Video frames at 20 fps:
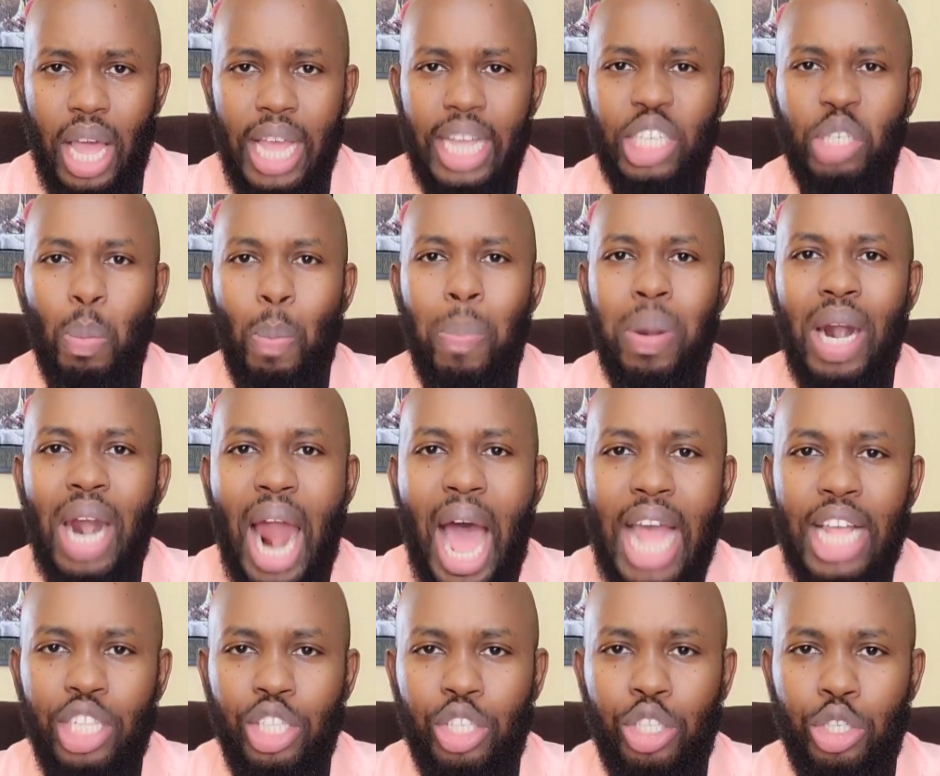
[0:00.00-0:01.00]
It
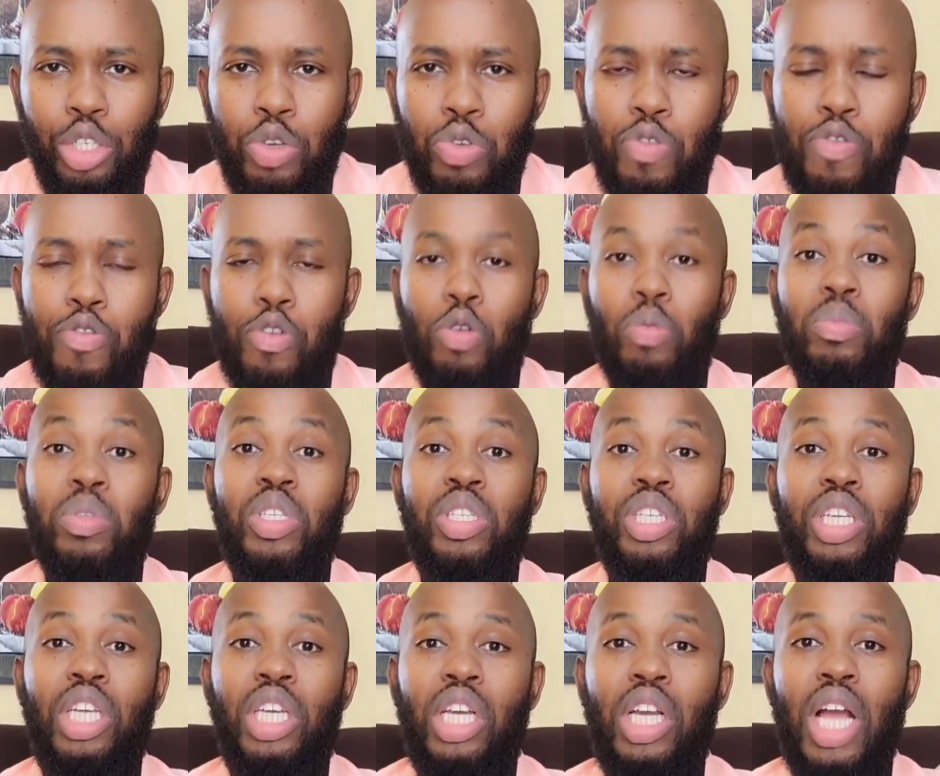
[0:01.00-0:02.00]
blinds you from
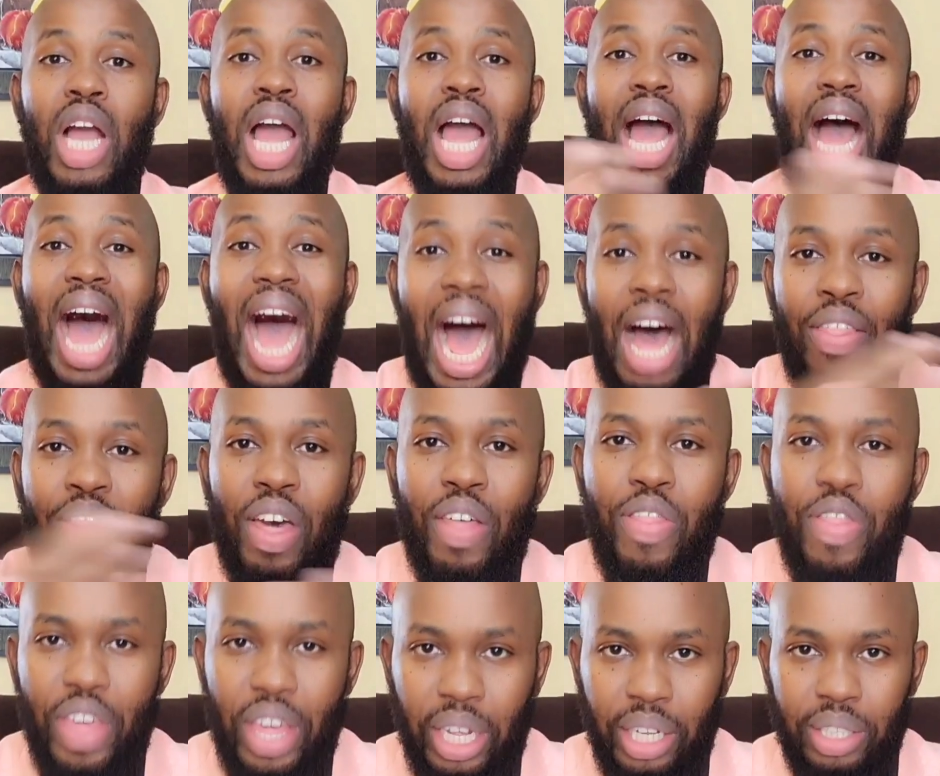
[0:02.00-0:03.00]
seeing other
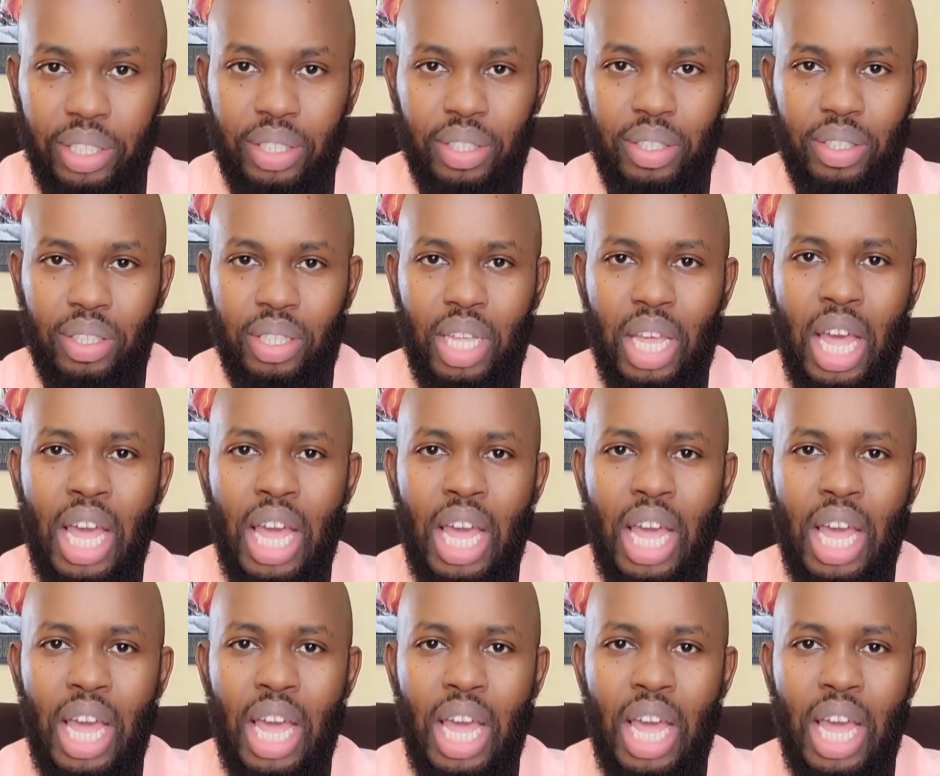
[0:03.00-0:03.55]
things.